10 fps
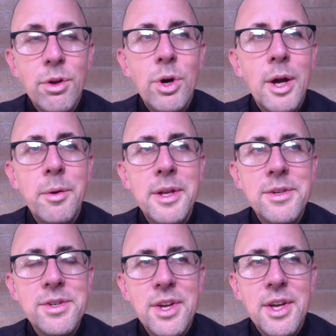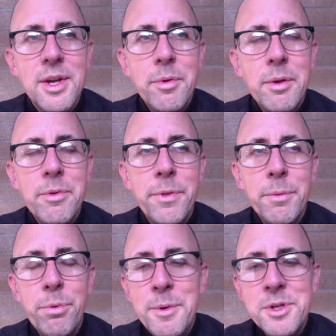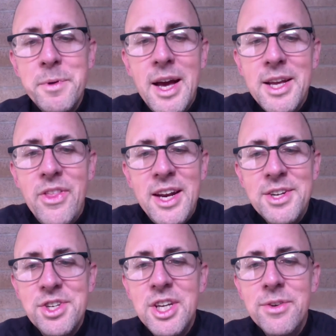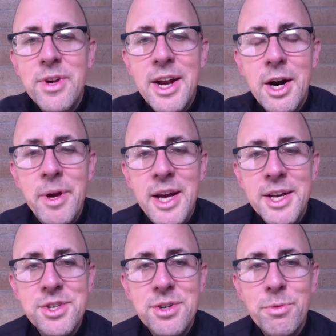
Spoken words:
no, it's the premise behind that is to give God our best.